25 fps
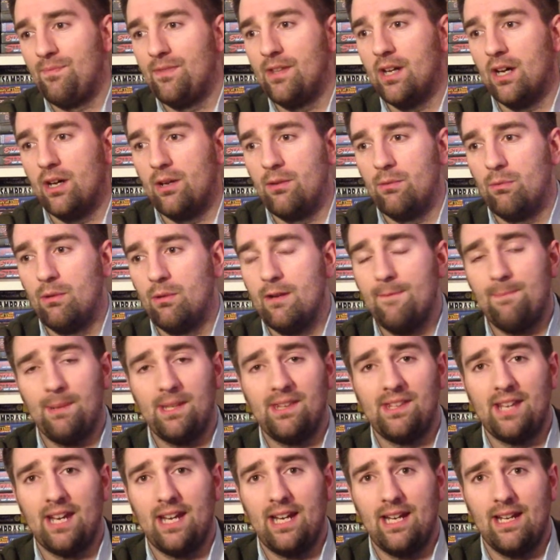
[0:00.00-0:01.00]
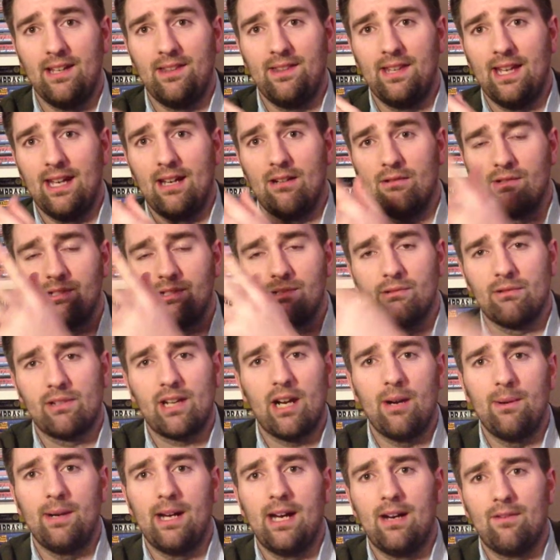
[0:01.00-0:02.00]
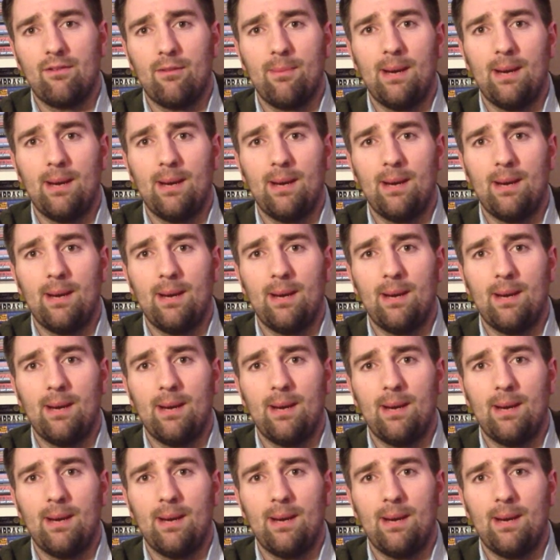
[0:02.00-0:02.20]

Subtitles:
no, we've been dating now, sort of going out